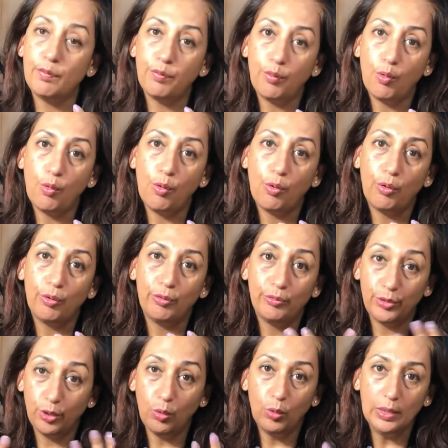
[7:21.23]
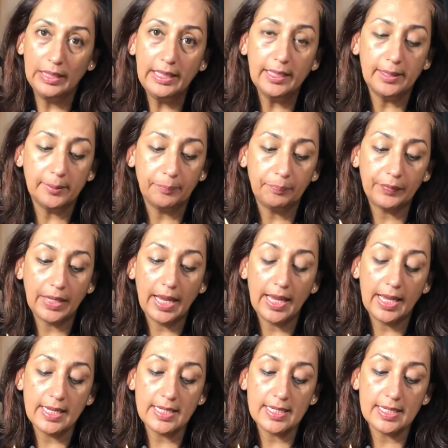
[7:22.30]
for the whole year,
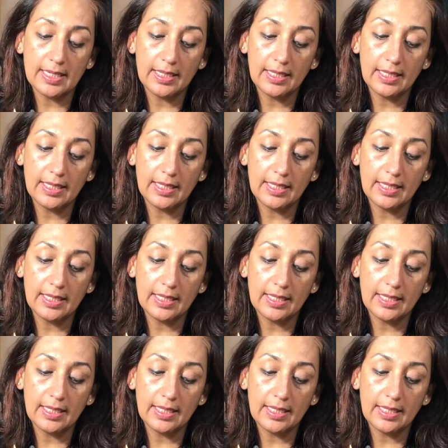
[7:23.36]
and